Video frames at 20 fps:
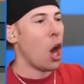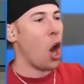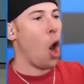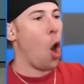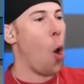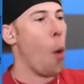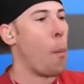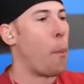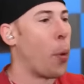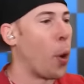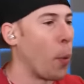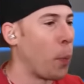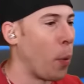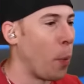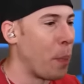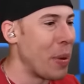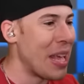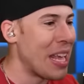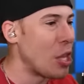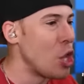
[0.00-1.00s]
Oh, purple
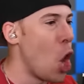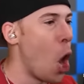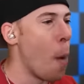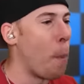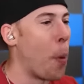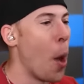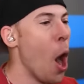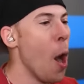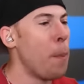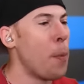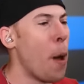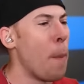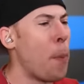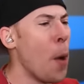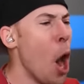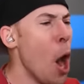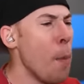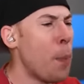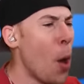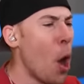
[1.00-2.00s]
beak. No, purple,
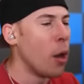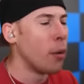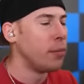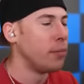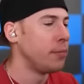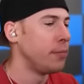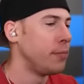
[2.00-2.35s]
purple!